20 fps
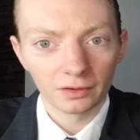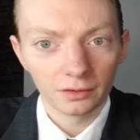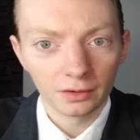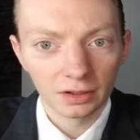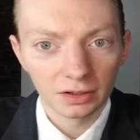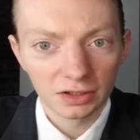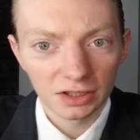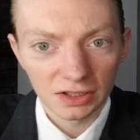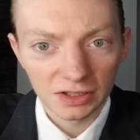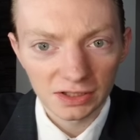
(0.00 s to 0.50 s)
you
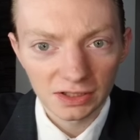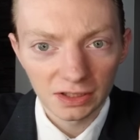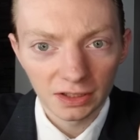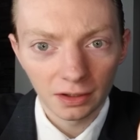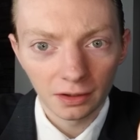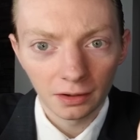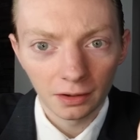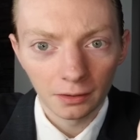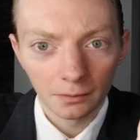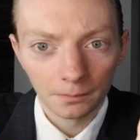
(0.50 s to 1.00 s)
could just
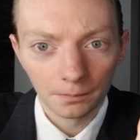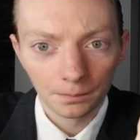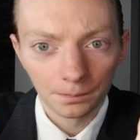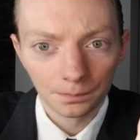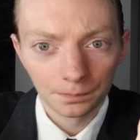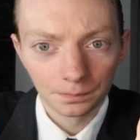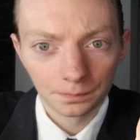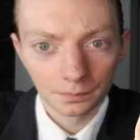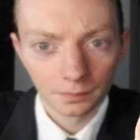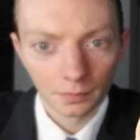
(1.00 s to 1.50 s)
see
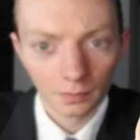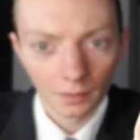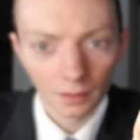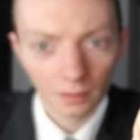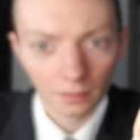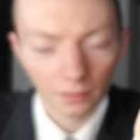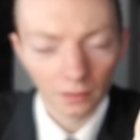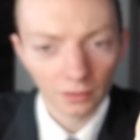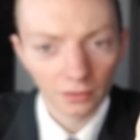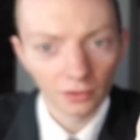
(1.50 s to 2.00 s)

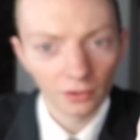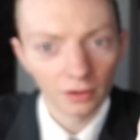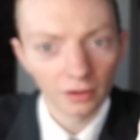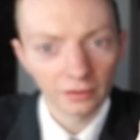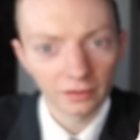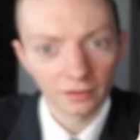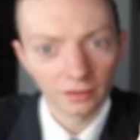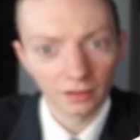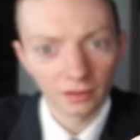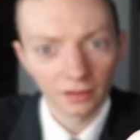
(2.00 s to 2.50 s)
the
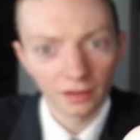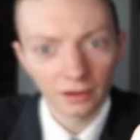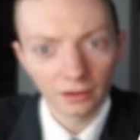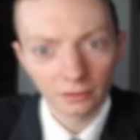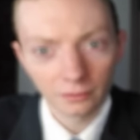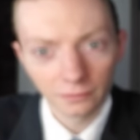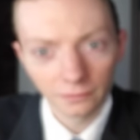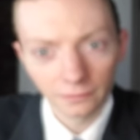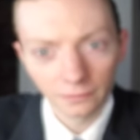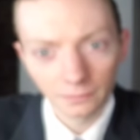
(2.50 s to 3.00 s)
sauce
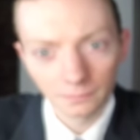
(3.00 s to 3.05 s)
itself.